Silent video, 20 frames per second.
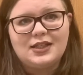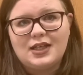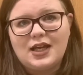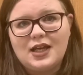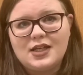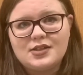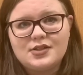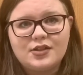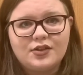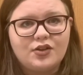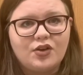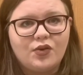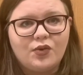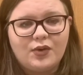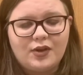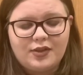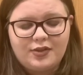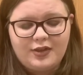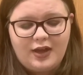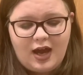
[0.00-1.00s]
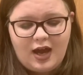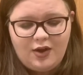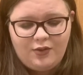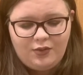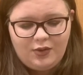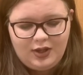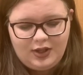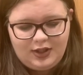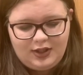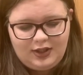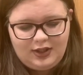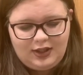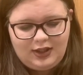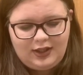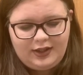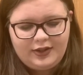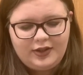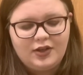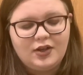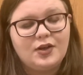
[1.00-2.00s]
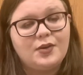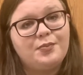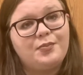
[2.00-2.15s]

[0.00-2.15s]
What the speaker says: not to go with that one either,